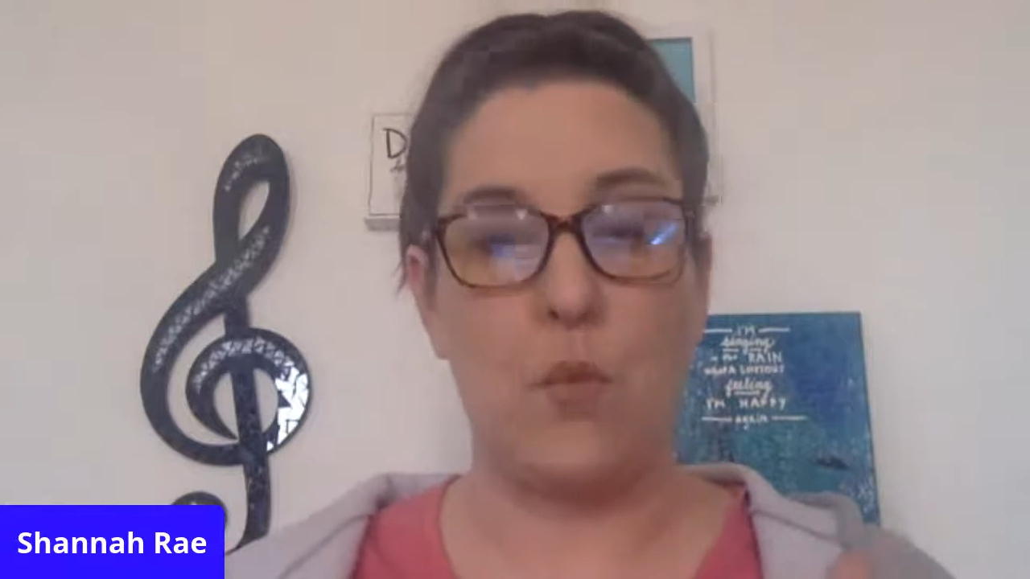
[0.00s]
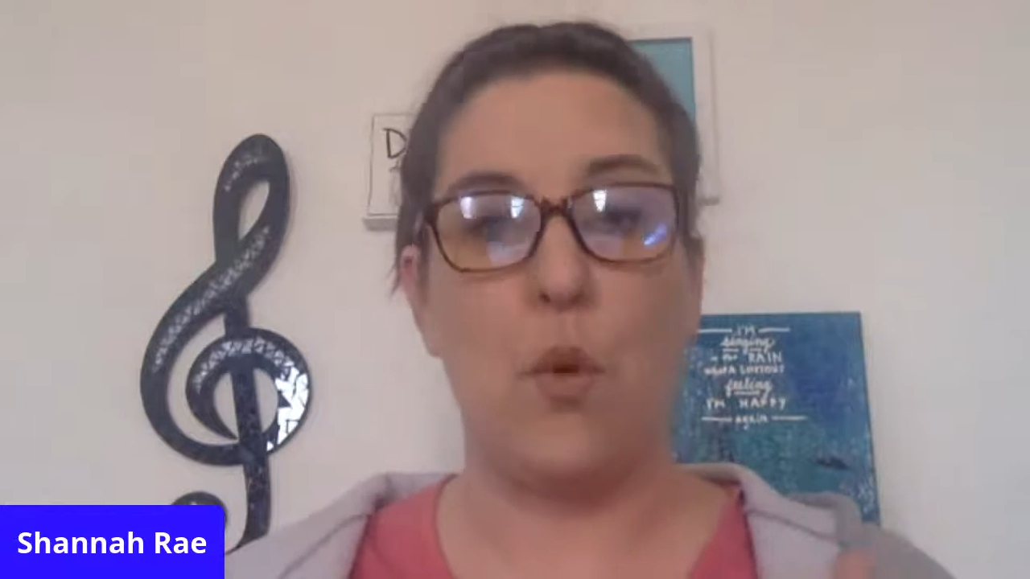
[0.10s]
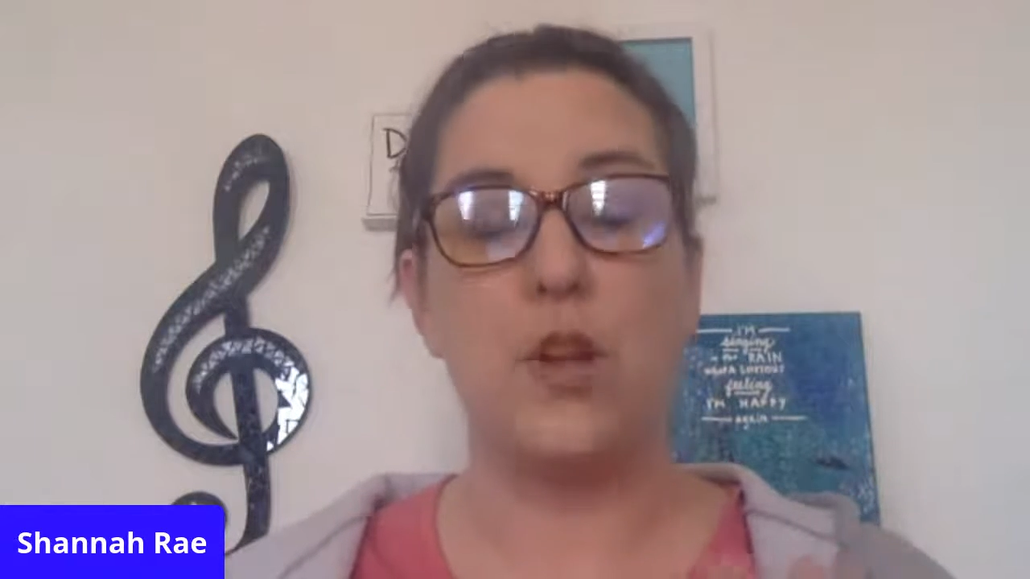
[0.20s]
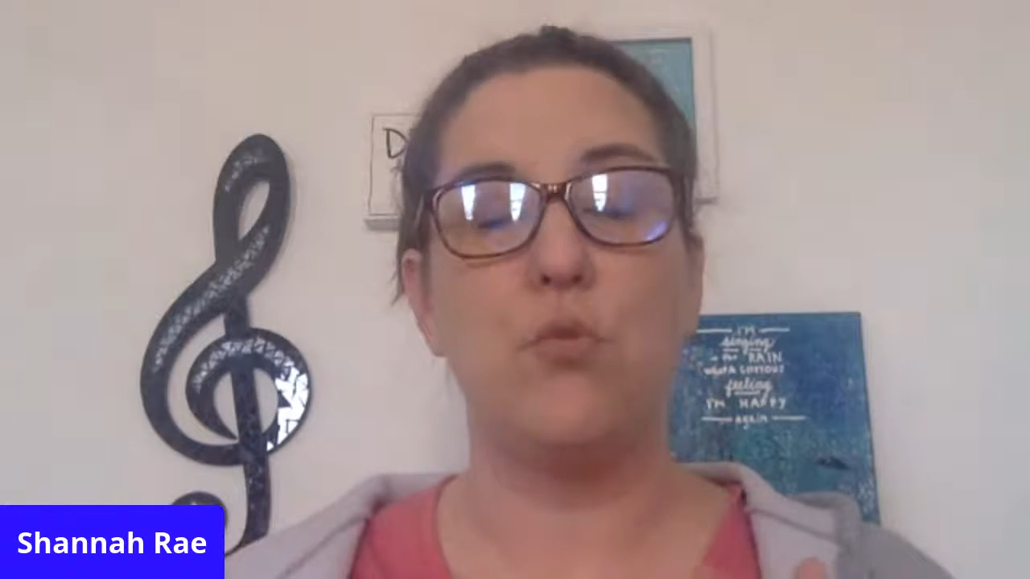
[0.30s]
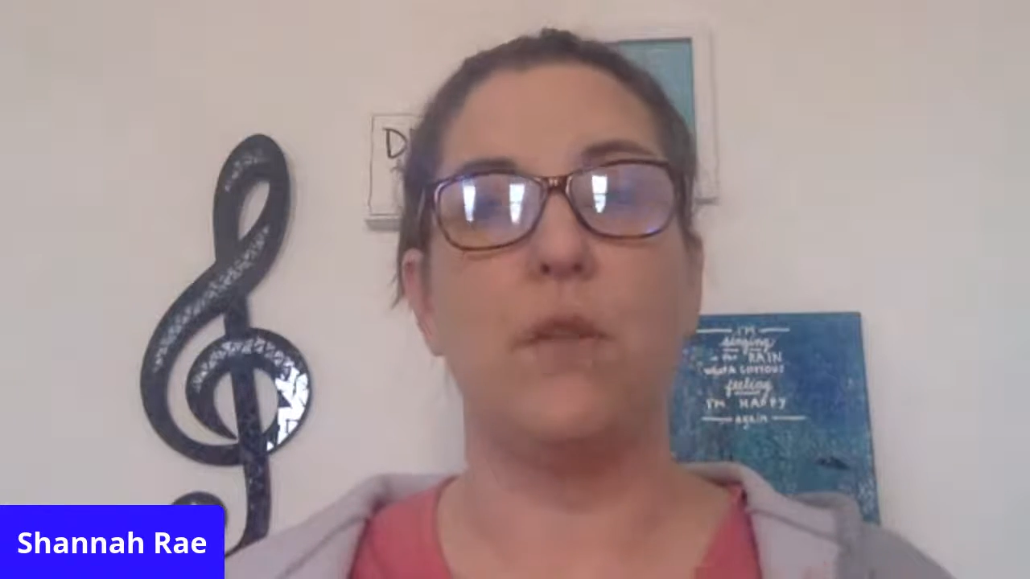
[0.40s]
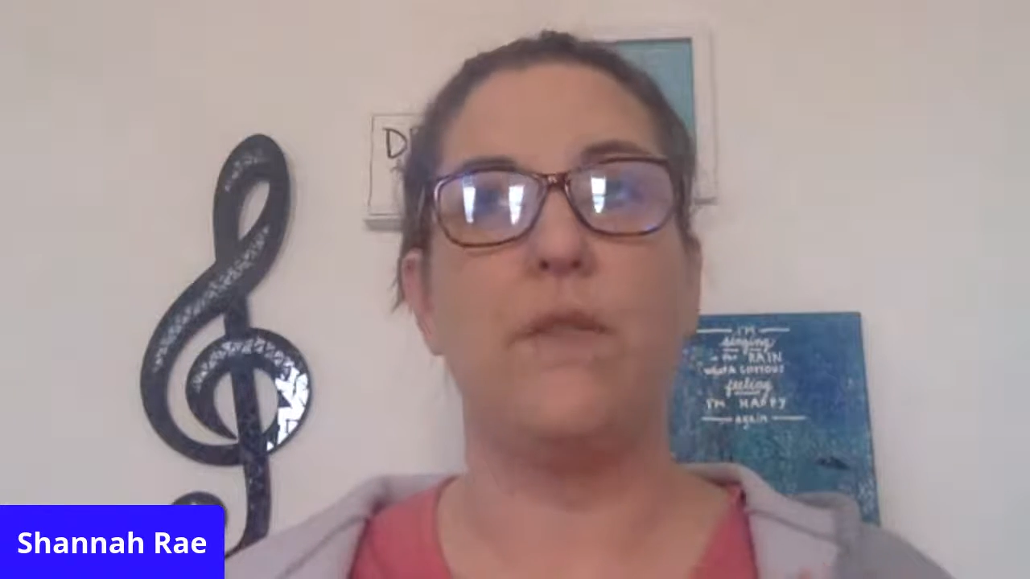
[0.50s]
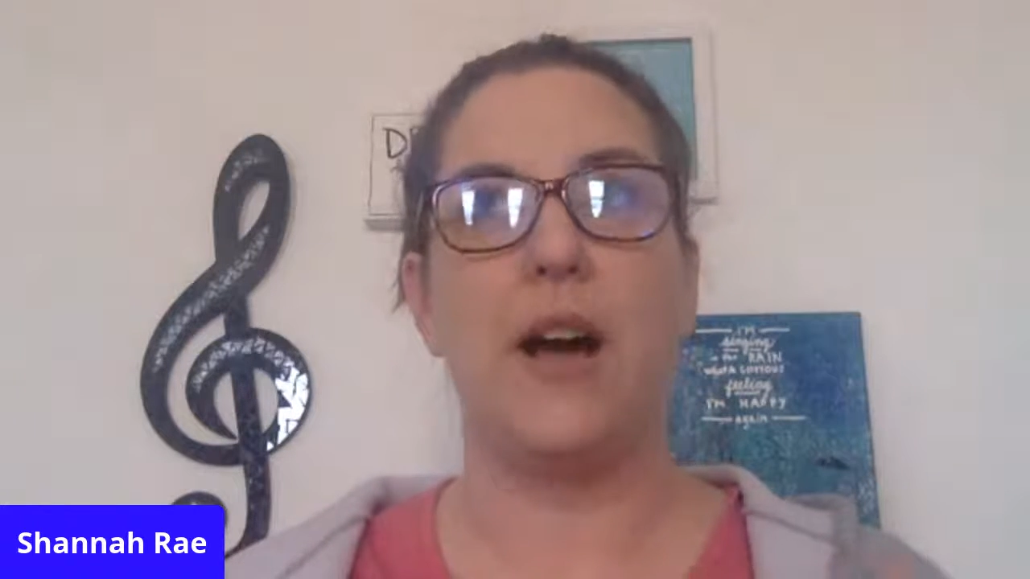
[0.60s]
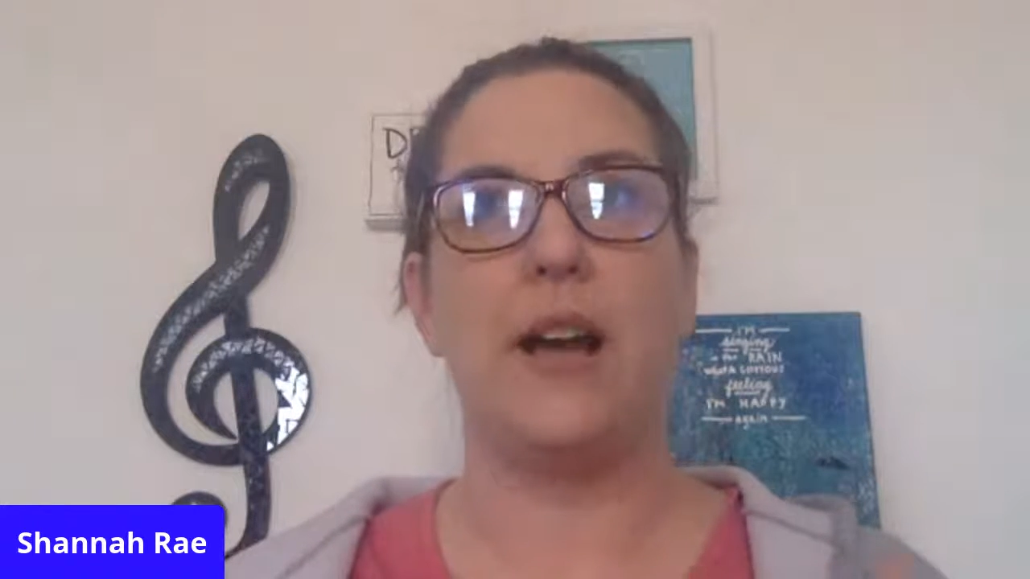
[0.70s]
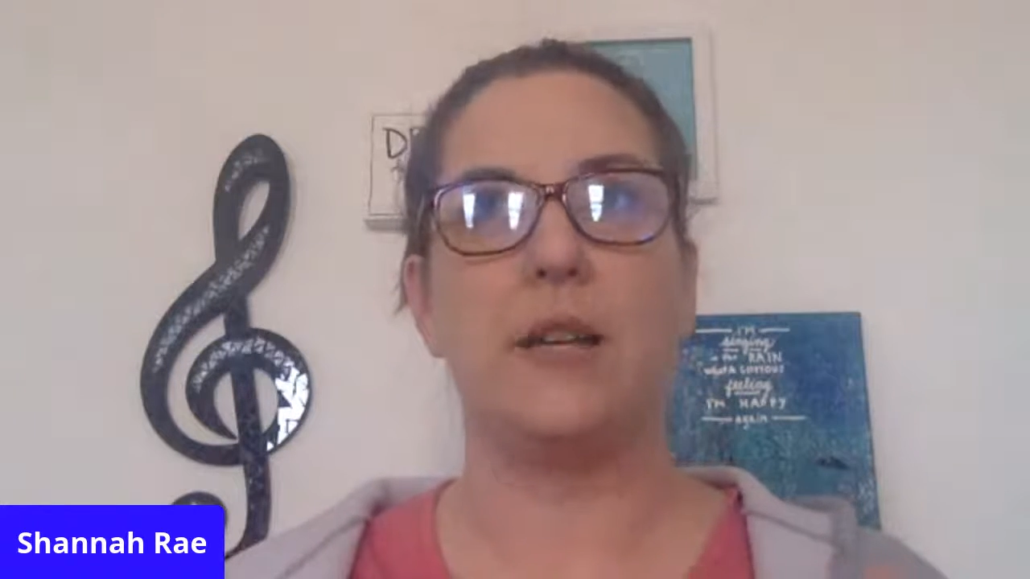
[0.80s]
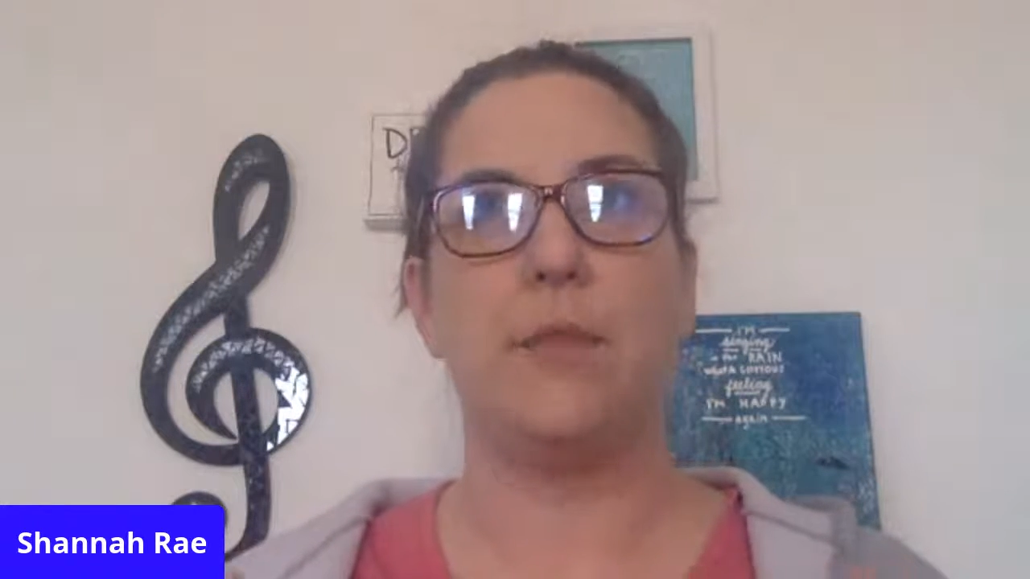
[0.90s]
And what you will
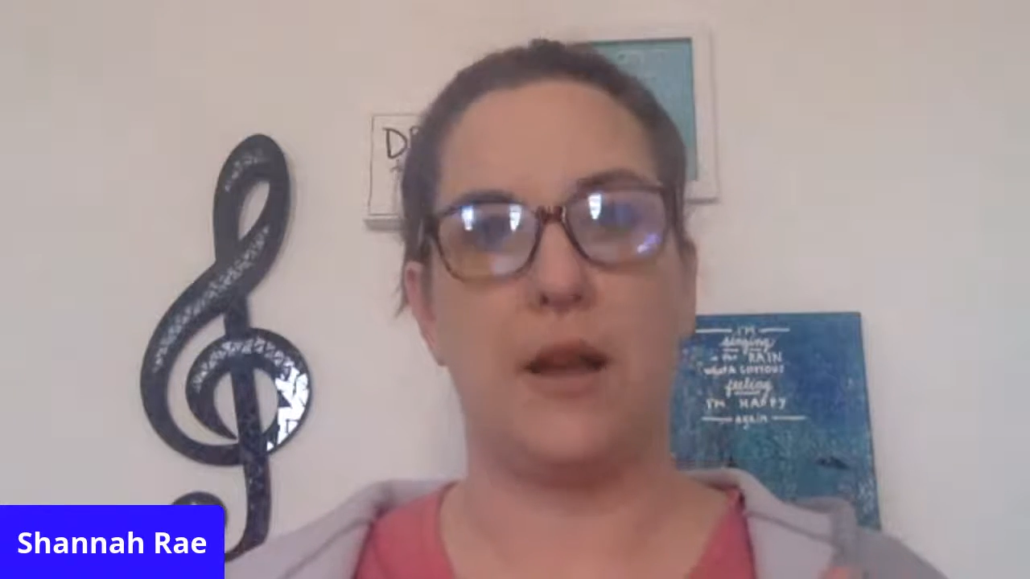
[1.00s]
find,